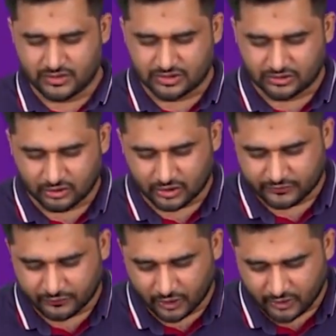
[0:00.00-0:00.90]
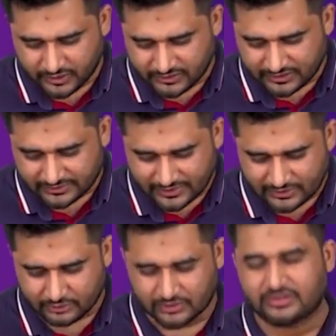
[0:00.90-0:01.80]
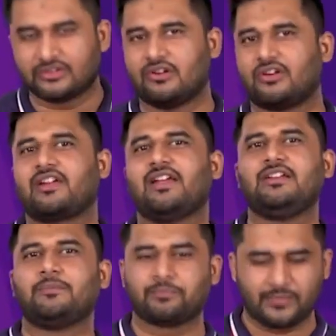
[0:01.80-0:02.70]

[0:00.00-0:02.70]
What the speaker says: which is not followed in this case. So this is not right.